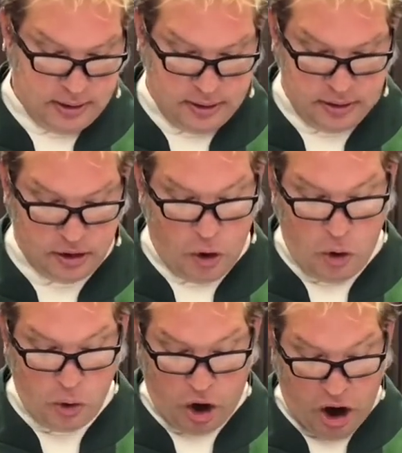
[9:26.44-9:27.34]
The whole
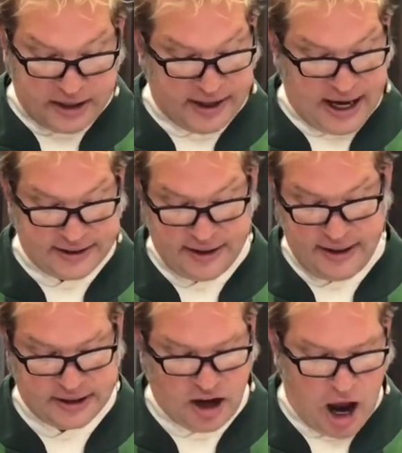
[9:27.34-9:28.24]
context of
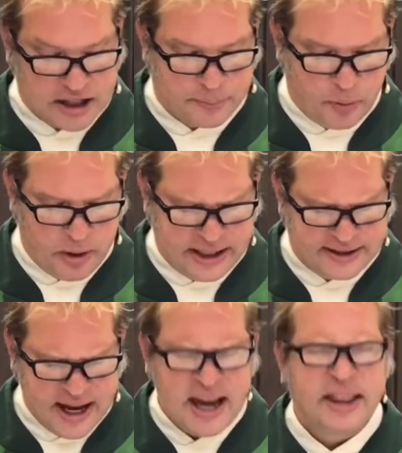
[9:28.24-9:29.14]
this gospel is
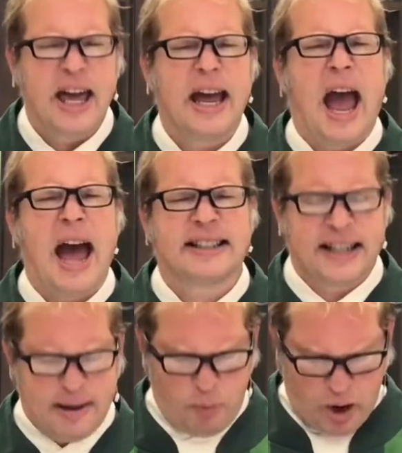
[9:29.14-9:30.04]
they ask
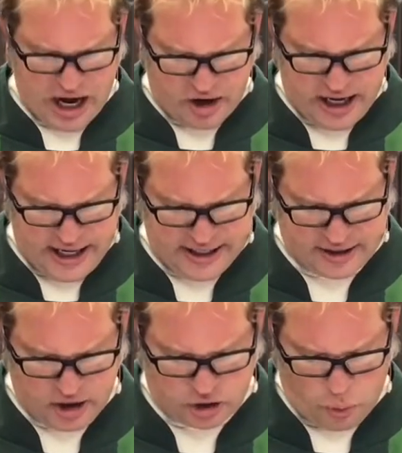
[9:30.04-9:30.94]
him where his
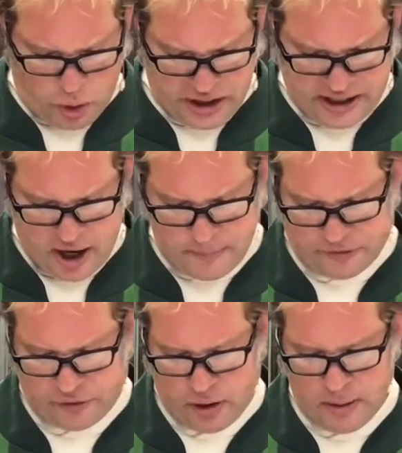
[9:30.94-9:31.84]
authority comes
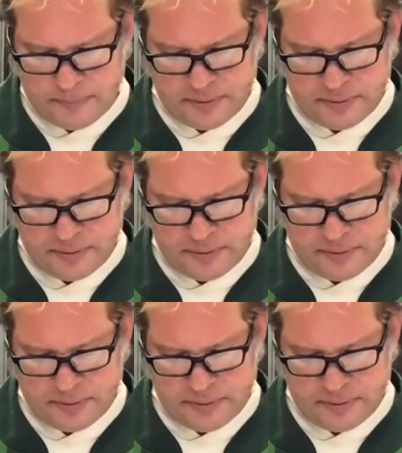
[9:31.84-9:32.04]
from.